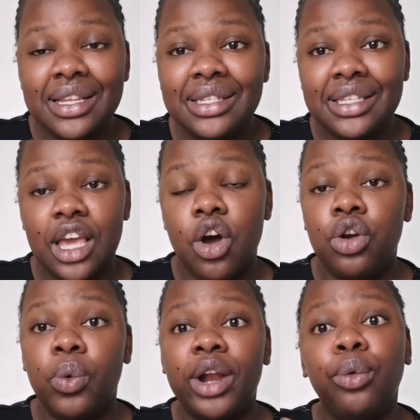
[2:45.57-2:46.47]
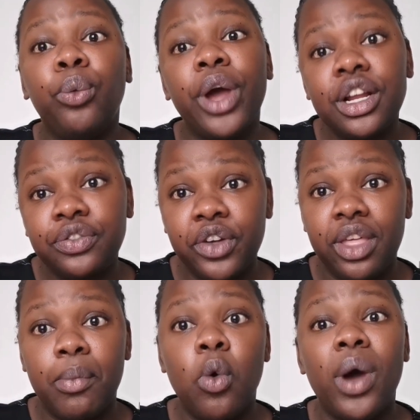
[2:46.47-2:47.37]
this year on what worked for
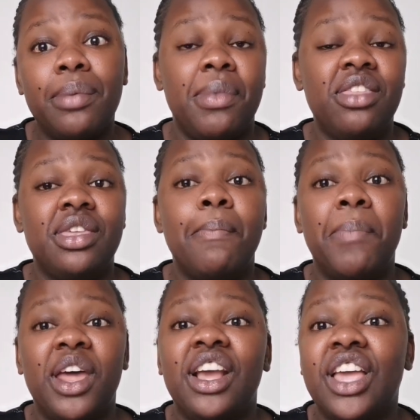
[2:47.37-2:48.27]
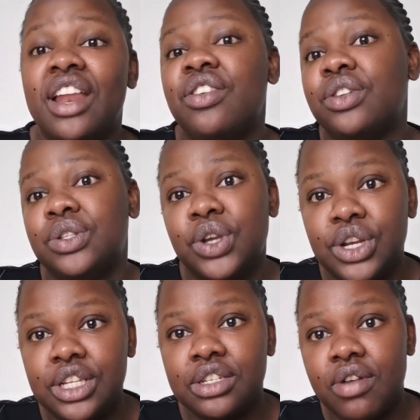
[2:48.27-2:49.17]
them or what made them better candidate
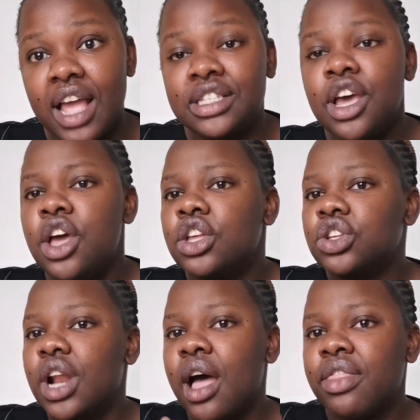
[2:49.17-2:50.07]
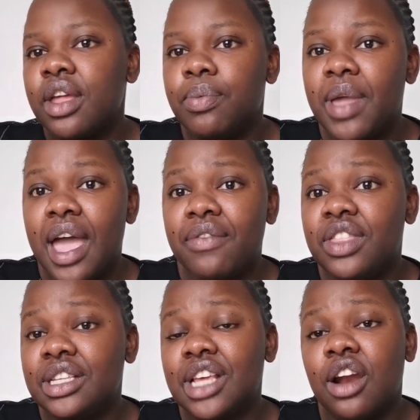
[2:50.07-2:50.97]
attorneys, right? So now that we
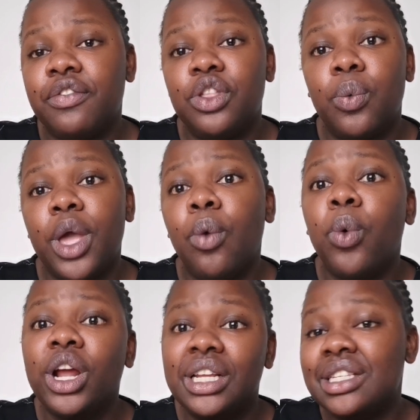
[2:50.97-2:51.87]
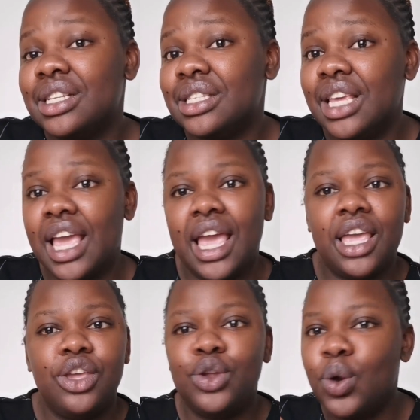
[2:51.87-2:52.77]
have this out of the way, what is a
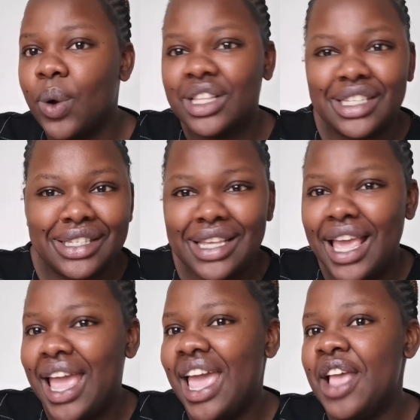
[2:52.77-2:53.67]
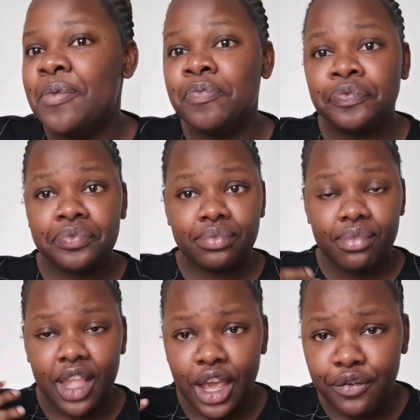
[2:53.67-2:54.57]
CA? You know what's a CA.
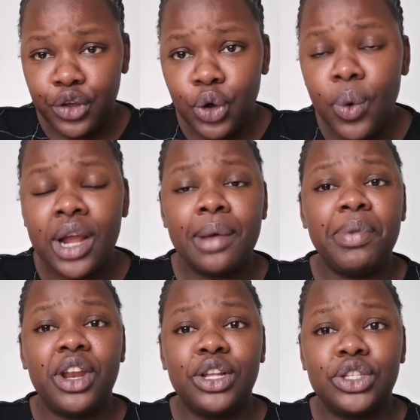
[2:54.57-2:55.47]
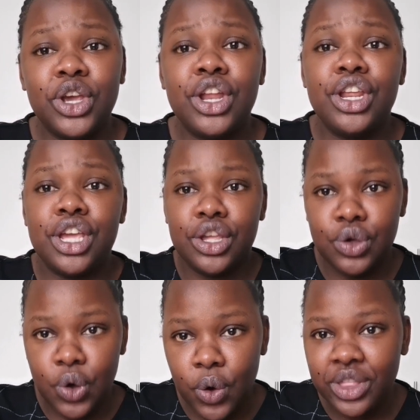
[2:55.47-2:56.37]
If you want to be an attorney,
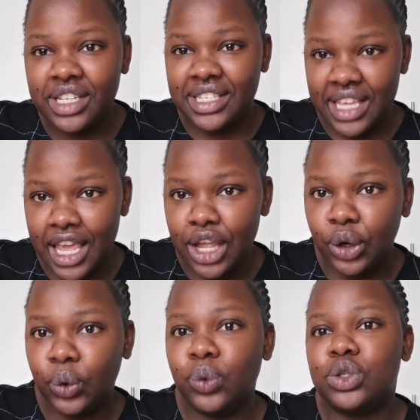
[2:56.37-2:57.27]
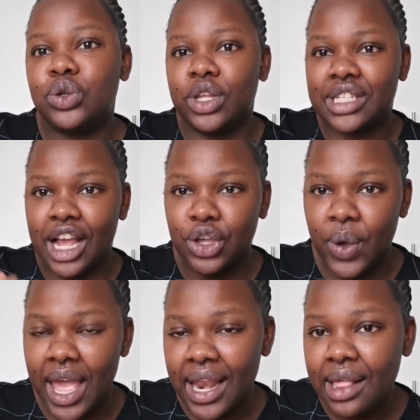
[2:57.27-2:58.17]
you go the CA route. So it's like
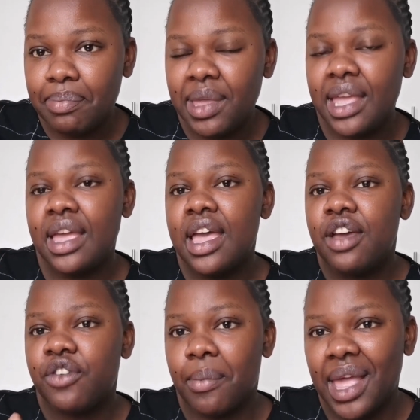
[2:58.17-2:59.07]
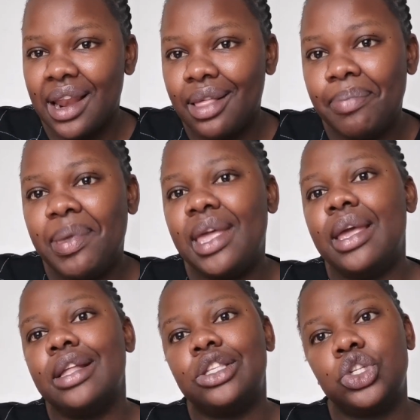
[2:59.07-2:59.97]
your LLB. From
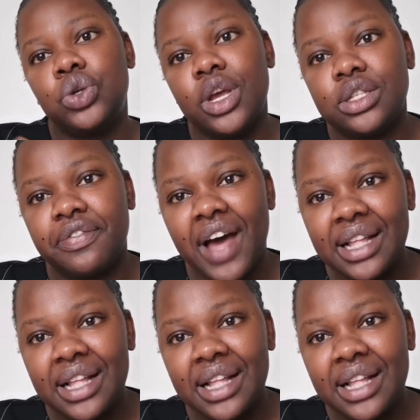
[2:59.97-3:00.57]
LLB, it's 2 years of